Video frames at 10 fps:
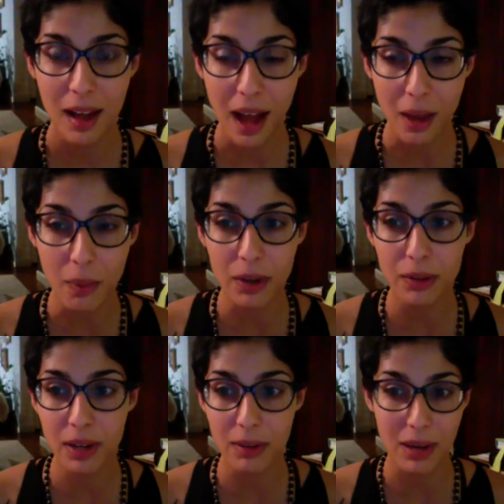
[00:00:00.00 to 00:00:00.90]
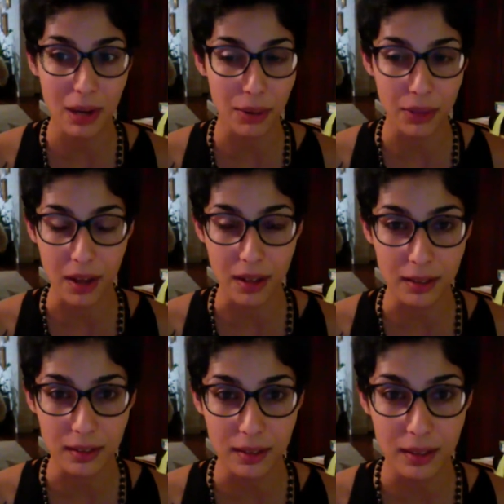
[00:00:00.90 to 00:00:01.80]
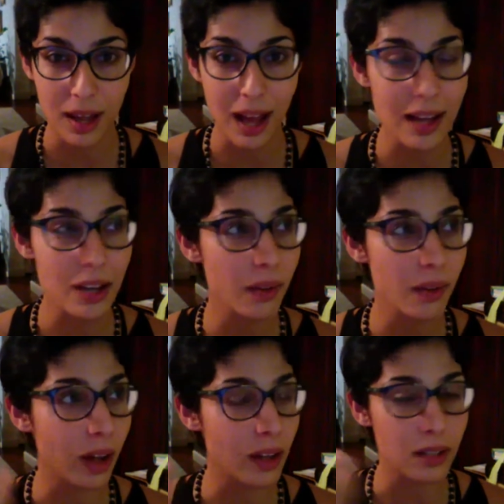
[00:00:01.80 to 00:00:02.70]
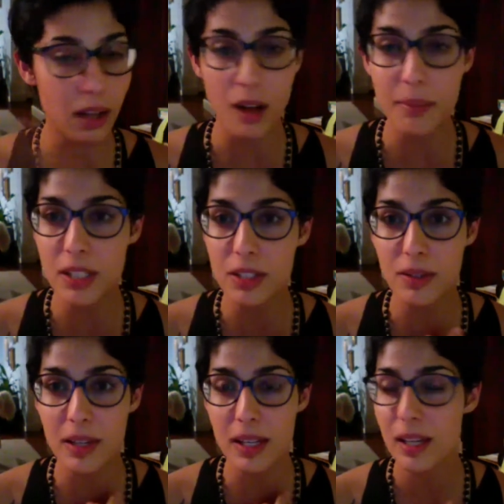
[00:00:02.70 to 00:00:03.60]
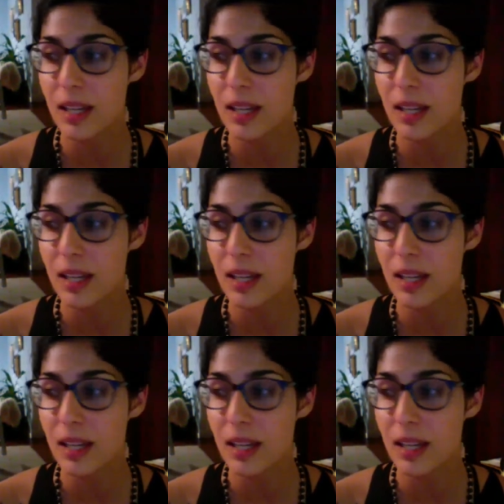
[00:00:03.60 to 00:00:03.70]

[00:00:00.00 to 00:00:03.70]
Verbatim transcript: I want to run a marathon. I know that God's called me to it.